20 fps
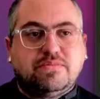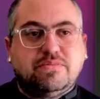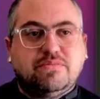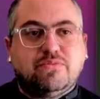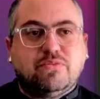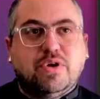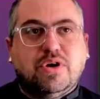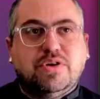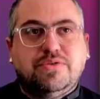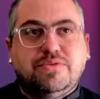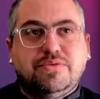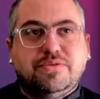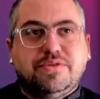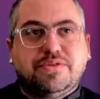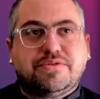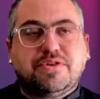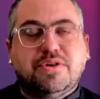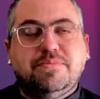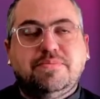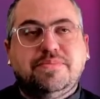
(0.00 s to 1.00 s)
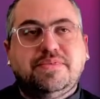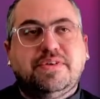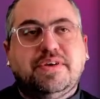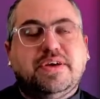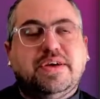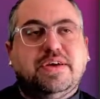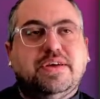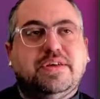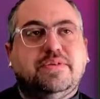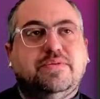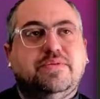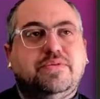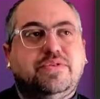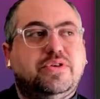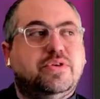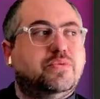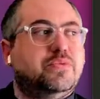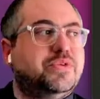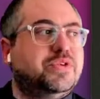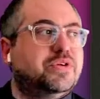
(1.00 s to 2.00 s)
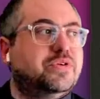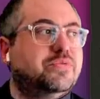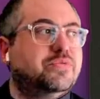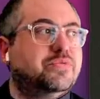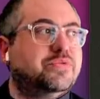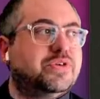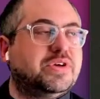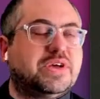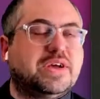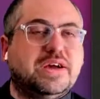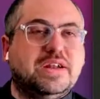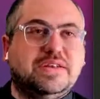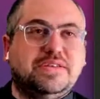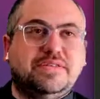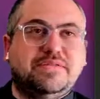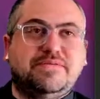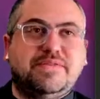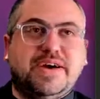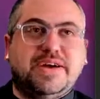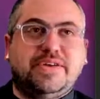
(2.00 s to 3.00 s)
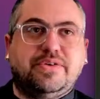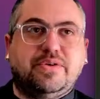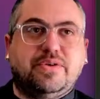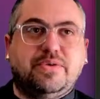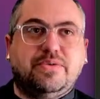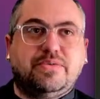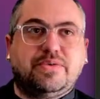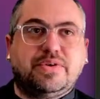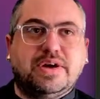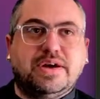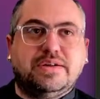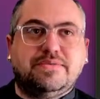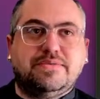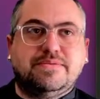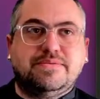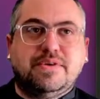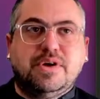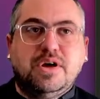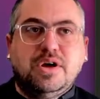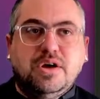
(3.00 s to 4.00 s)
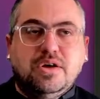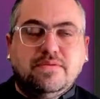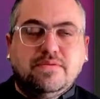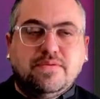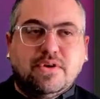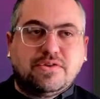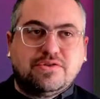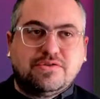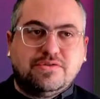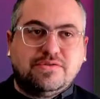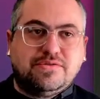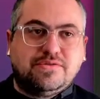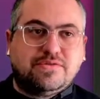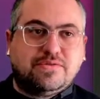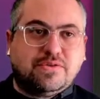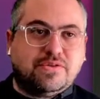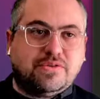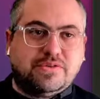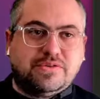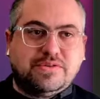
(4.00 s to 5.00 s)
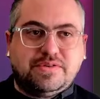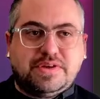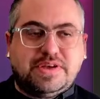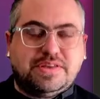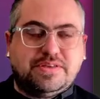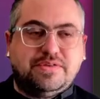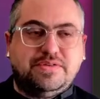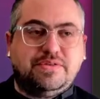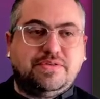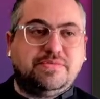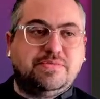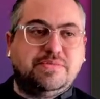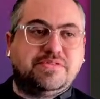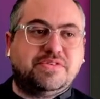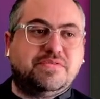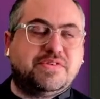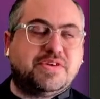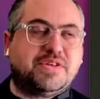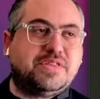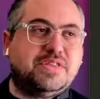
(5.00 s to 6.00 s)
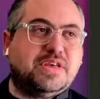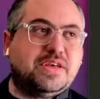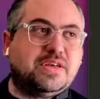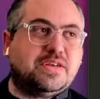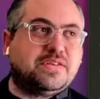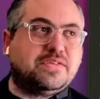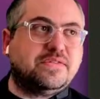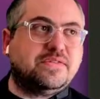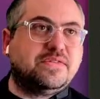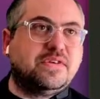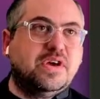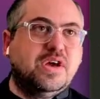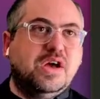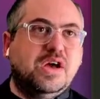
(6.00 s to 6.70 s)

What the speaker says: run through the script, and we don't really kind of define our own kind of functions for it to do specific things.